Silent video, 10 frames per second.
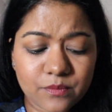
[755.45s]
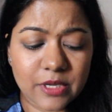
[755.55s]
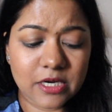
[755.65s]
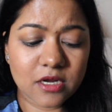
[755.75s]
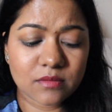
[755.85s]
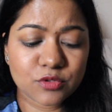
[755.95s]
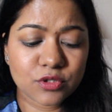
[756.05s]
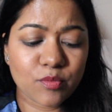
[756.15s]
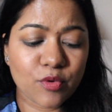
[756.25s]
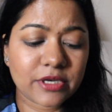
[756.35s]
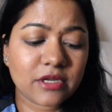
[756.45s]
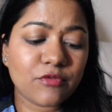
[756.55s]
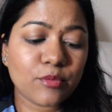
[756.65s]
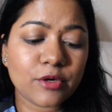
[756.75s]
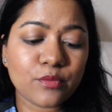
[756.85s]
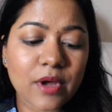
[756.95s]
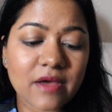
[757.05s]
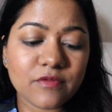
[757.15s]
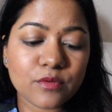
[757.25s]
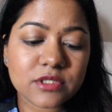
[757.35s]
When it comes to the point that women who
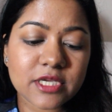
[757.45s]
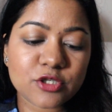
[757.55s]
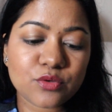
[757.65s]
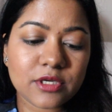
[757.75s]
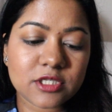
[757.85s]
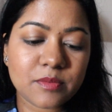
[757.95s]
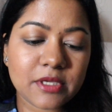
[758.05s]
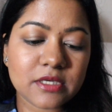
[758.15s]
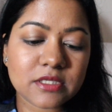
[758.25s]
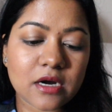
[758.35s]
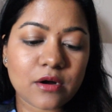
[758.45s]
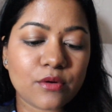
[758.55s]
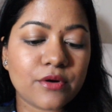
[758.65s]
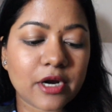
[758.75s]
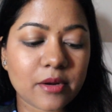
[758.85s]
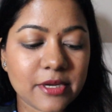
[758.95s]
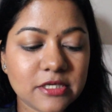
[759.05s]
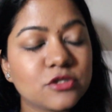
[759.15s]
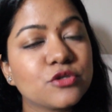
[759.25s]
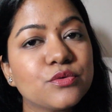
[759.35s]
have no sexual experience are not
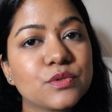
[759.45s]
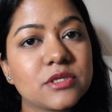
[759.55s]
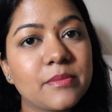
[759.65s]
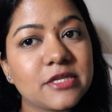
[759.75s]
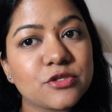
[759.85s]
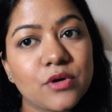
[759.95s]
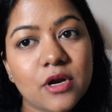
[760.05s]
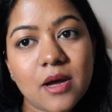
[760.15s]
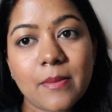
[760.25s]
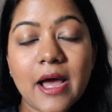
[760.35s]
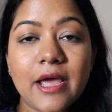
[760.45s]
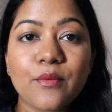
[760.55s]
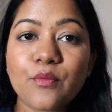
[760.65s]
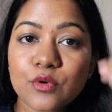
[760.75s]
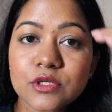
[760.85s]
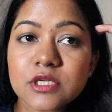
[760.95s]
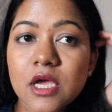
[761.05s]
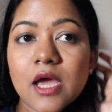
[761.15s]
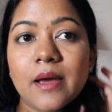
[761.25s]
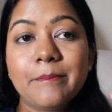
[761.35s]
recommended to use the menstrual cup, I would
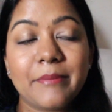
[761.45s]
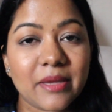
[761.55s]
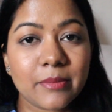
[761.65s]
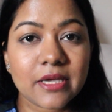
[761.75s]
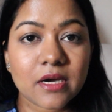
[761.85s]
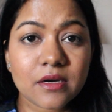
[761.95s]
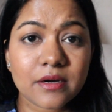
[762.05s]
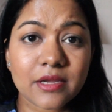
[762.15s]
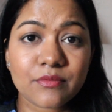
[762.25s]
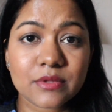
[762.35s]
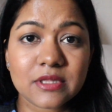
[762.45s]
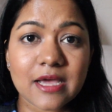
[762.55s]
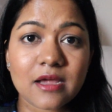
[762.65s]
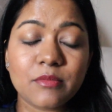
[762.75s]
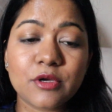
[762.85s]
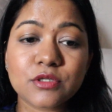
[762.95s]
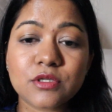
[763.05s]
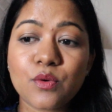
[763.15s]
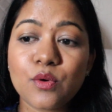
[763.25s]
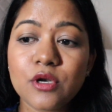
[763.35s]
maybe agree with that, because
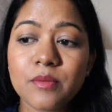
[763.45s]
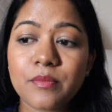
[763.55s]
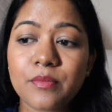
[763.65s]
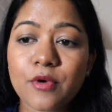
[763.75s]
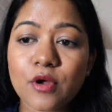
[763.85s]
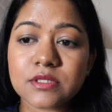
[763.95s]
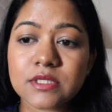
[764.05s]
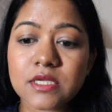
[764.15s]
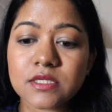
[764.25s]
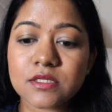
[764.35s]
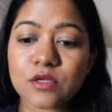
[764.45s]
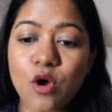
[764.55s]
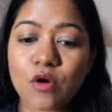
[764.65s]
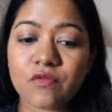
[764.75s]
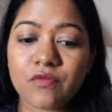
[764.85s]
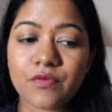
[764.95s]
the whole process of